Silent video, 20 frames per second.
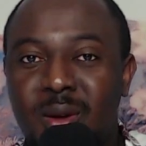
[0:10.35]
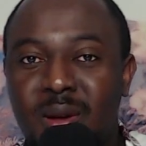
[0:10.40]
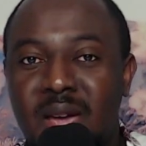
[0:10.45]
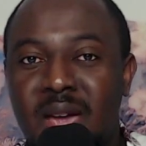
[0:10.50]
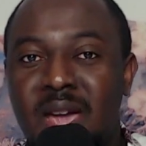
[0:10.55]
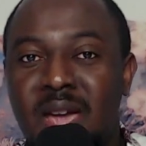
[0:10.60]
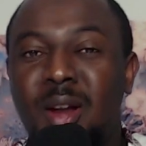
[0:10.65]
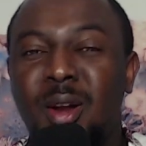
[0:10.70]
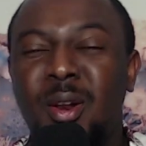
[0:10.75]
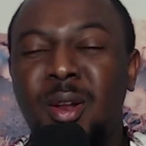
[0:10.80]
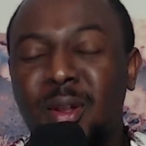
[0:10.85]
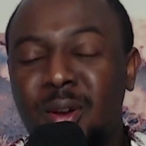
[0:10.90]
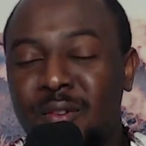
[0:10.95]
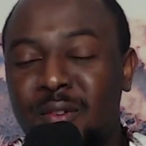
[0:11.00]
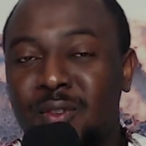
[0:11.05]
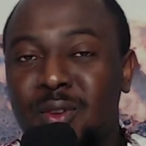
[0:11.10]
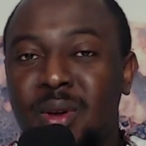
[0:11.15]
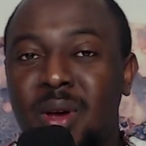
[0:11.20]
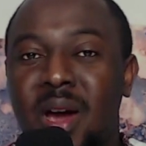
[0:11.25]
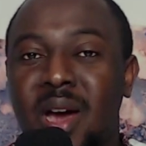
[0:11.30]
Okay, a lot
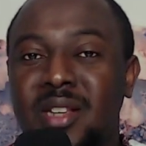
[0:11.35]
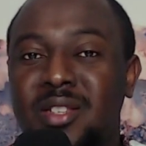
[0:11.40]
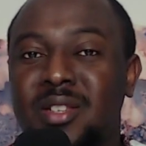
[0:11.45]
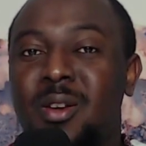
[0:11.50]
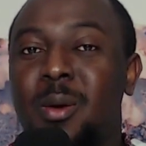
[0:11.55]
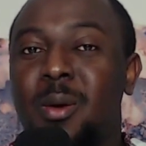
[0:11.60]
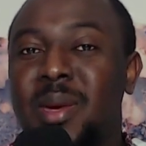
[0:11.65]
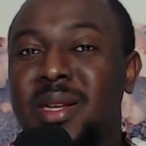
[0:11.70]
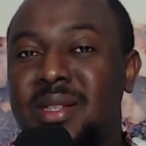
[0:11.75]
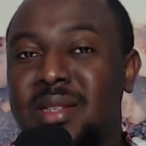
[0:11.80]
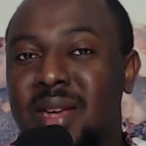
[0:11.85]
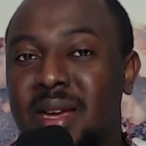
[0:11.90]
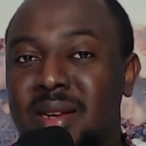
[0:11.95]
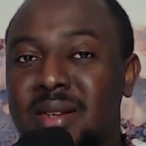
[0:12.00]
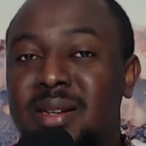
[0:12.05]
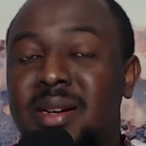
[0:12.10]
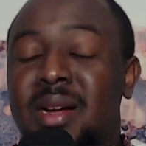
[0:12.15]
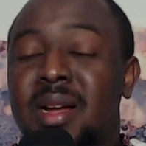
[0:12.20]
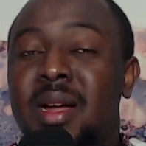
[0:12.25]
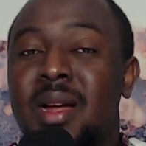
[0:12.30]
of you guys commented
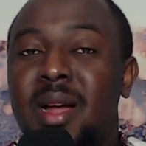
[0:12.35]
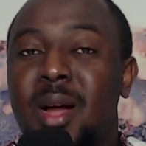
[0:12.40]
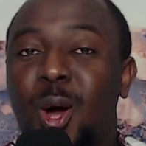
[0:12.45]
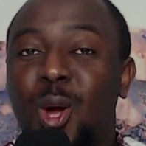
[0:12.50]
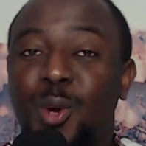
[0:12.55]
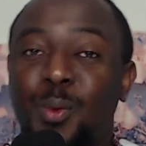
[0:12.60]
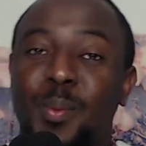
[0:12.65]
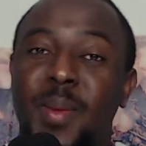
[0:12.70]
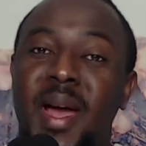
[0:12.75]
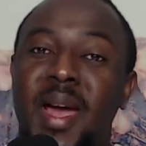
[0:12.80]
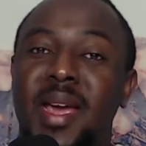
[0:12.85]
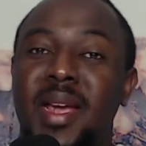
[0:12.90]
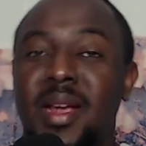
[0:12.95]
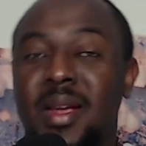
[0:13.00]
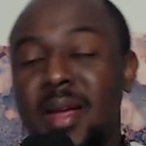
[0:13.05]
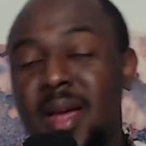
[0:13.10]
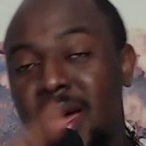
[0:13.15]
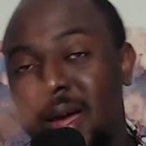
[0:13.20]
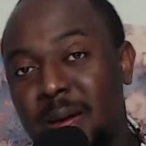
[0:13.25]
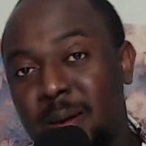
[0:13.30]
on
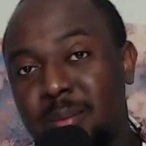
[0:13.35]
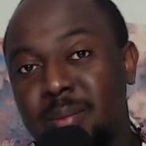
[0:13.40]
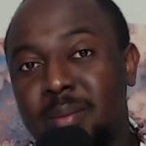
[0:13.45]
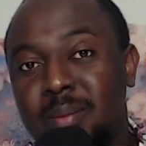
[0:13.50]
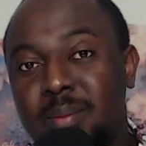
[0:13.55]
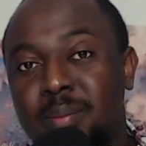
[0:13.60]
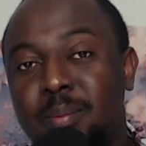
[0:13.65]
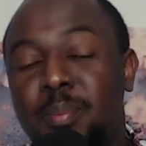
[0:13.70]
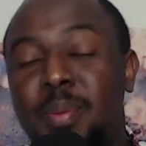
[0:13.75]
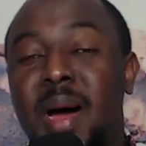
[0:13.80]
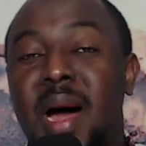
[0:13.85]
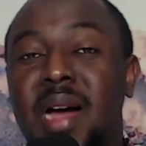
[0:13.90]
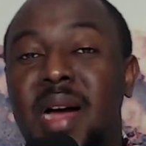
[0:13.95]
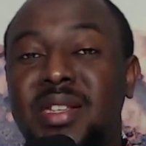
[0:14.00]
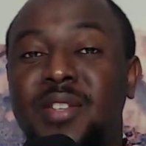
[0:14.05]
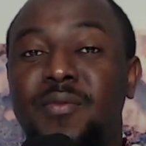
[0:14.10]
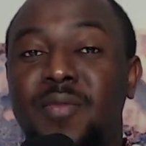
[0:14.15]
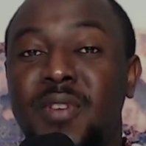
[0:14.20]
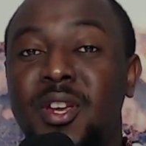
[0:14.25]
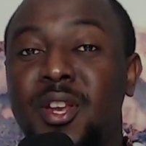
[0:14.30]
my
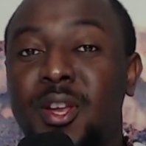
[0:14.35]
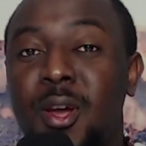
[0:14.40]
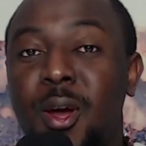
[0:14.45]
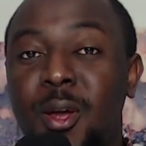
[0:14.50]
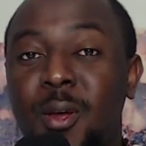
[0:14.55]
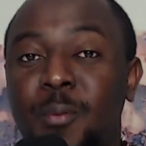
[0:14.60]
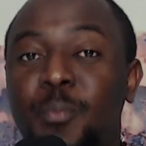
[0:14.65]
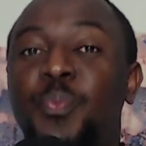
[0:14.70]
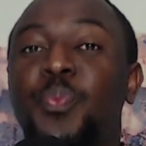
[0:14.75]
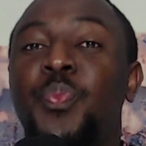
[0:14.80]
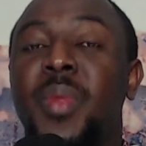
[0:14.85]
past video,